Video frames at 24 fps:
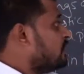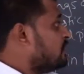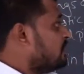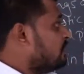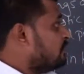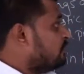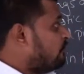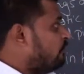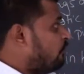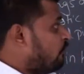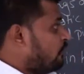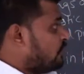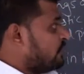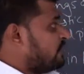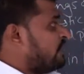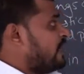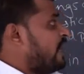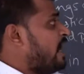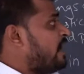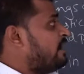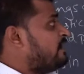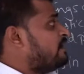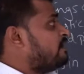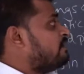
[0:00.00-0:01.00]
for
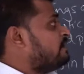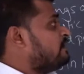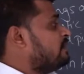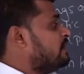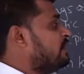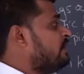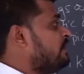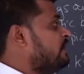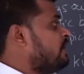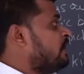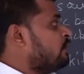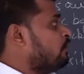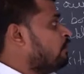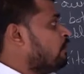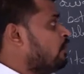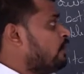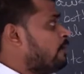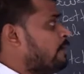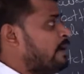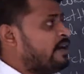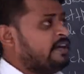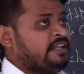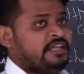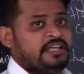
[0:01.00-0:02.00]
that Indian
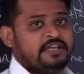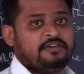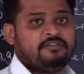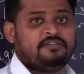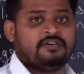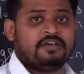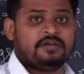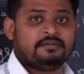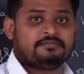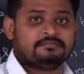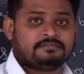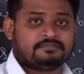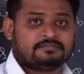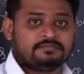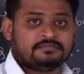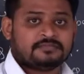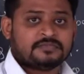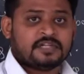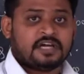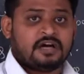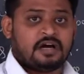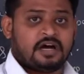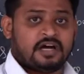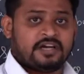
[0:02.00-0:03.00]
government give him
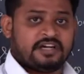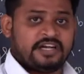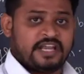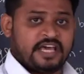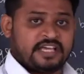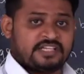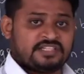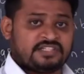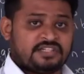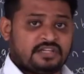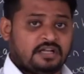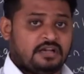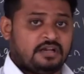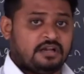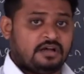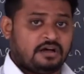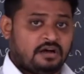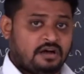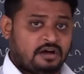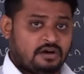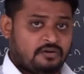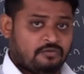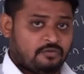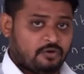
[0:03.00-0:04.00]
a national
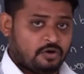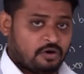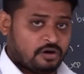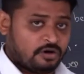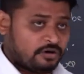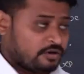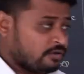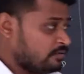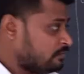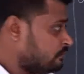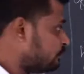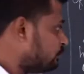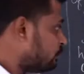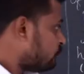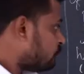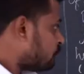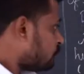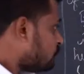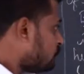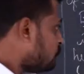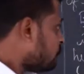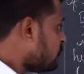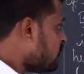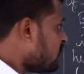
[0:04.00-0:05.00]
award
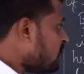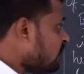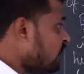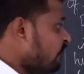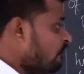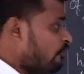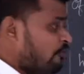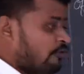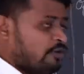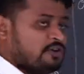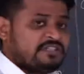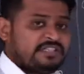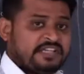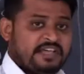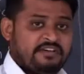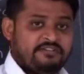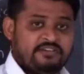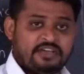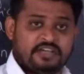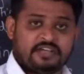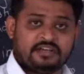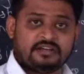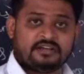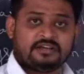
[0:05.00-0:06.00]
for
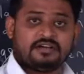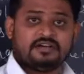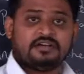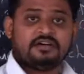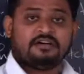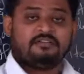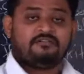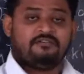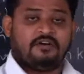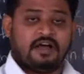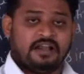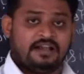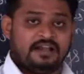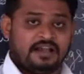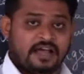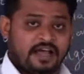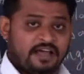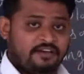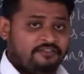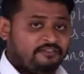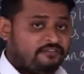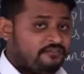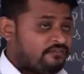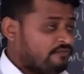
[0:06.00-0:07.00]
saving
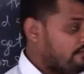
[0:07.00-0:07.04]
wildlife.